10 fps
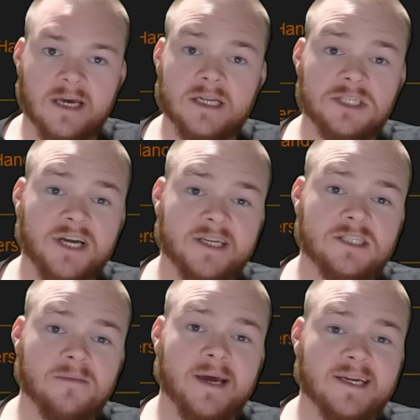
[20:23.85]
get a
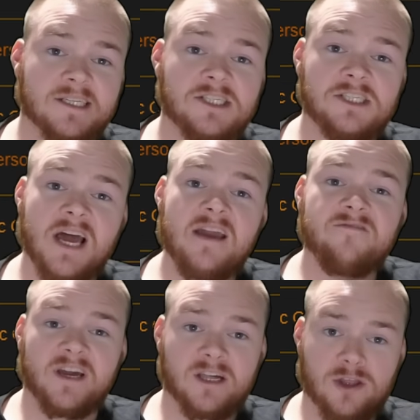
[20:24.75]
chance to make a
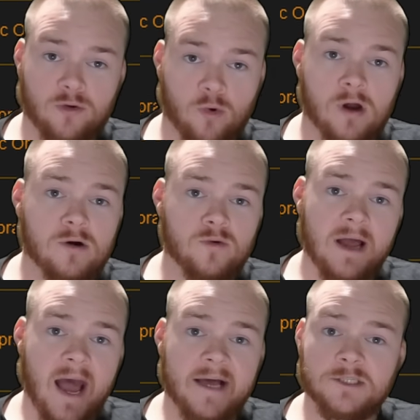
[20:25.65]
saving
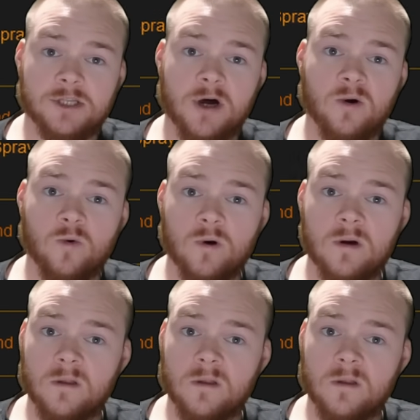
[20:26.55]
throw as though